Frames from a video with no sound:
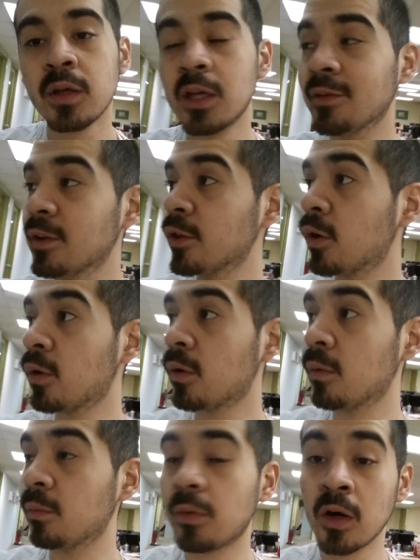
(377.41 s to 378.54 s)
even
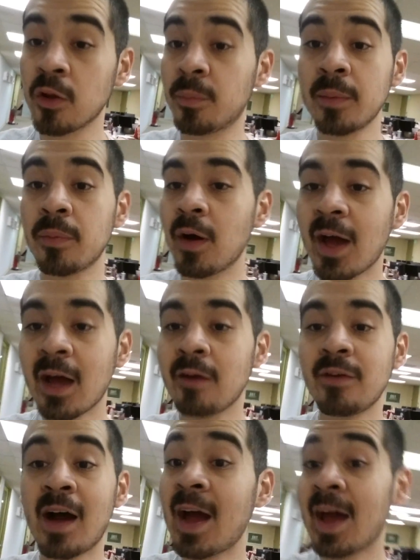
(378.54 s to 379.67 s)
though other people have,
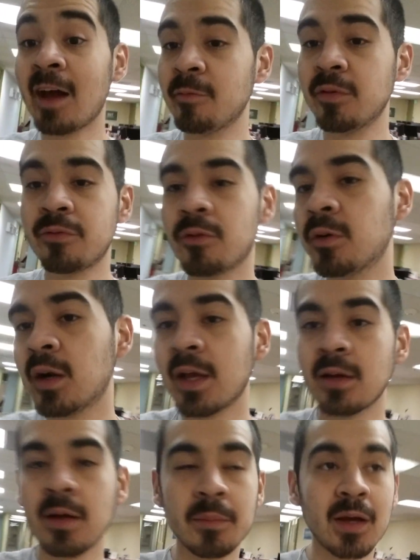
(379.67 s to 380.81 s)
I have before, like,
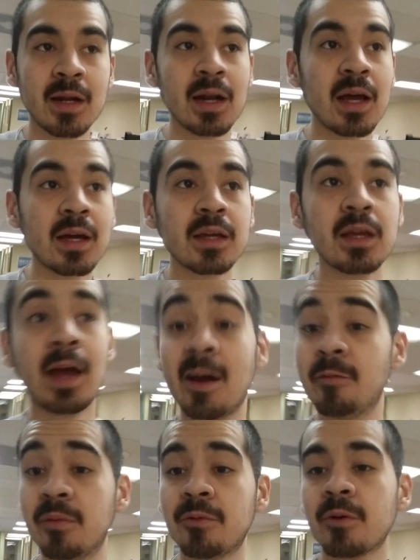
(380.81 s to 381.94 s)
I'm not gonna lie, I have
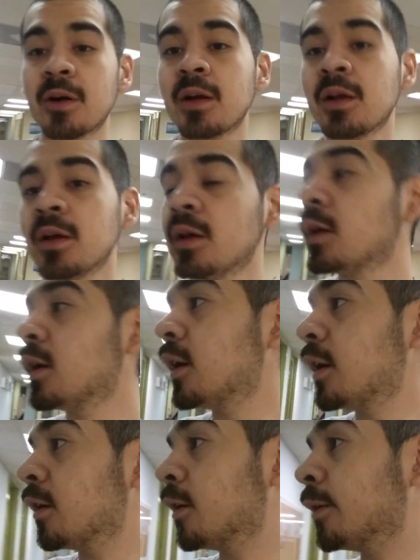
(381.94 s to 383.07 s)
before, and,
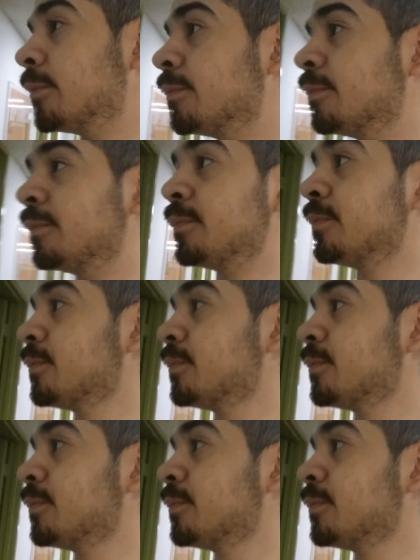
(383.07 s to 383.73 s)
um...